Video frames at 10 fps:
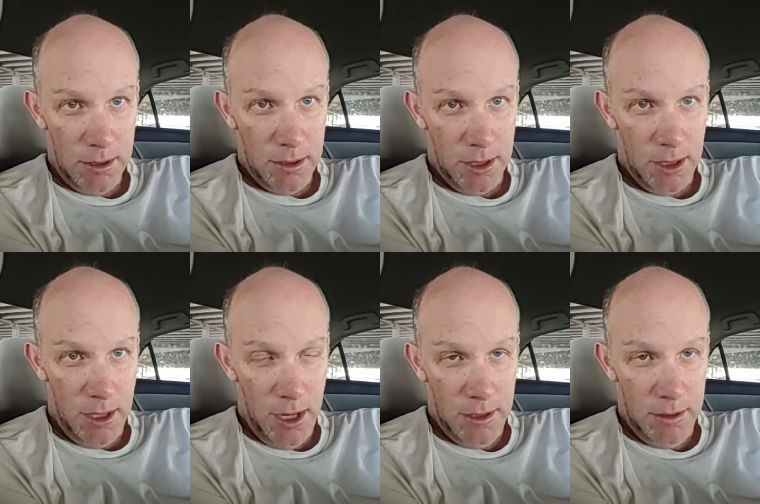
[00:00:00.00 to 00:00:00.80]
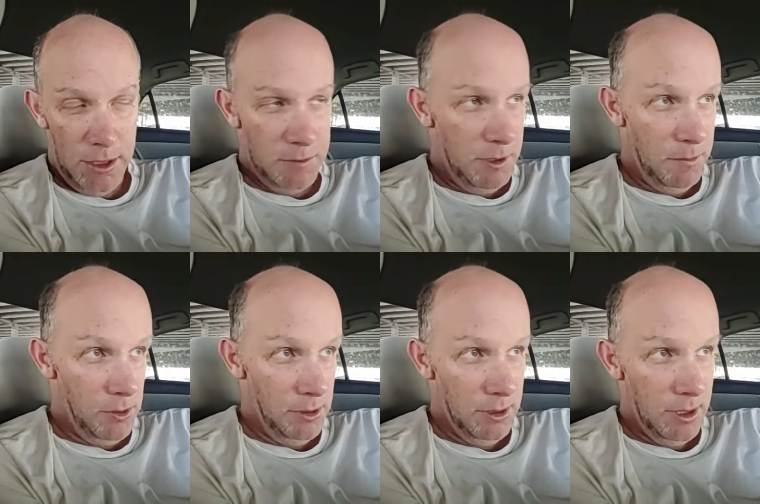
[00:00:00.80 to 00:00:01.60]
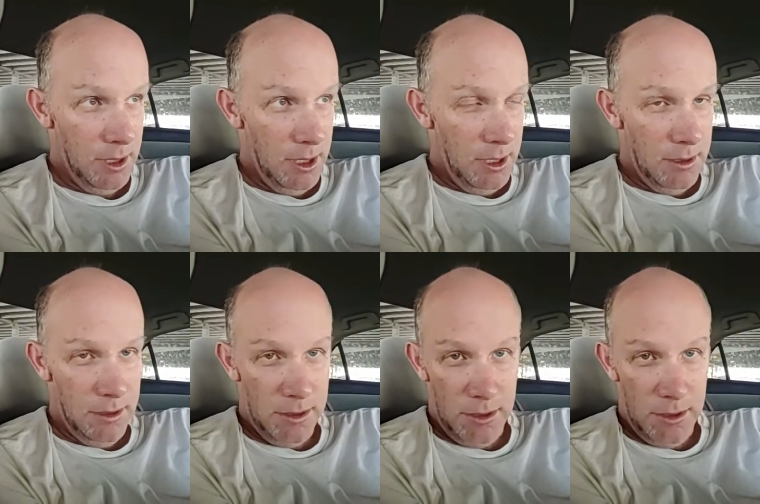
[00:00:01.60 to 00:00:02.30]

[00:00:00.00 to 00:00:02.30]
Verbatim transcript: Uh, and these people, the,